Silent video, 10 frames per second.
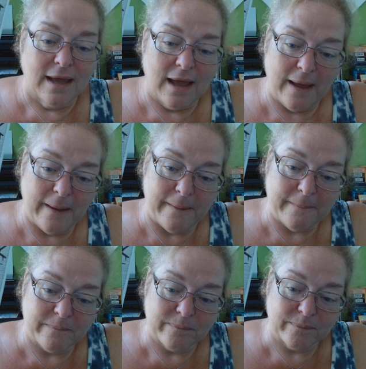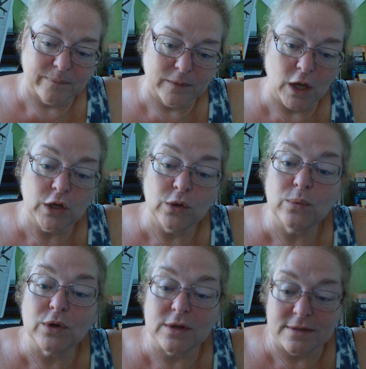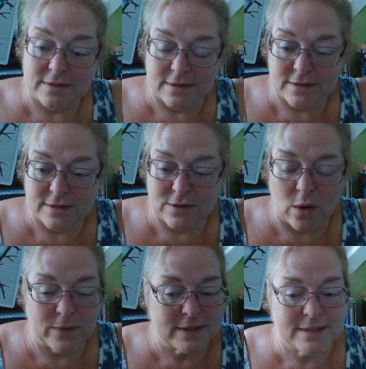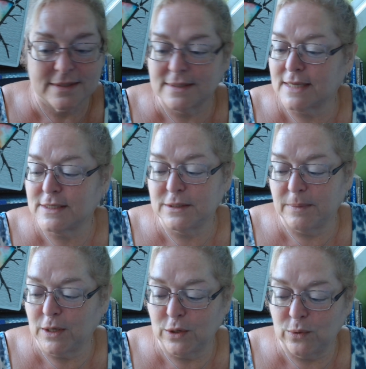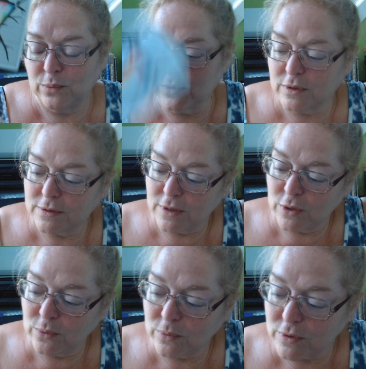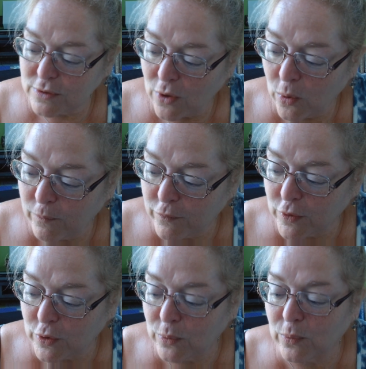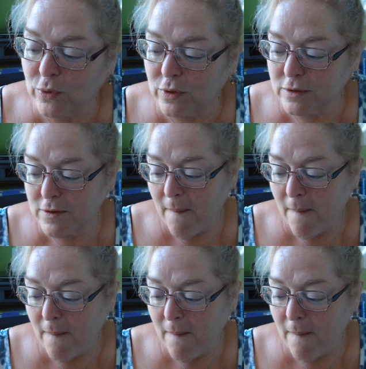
Um, a new world. This always says to me a new world, a new world, hope for a new world.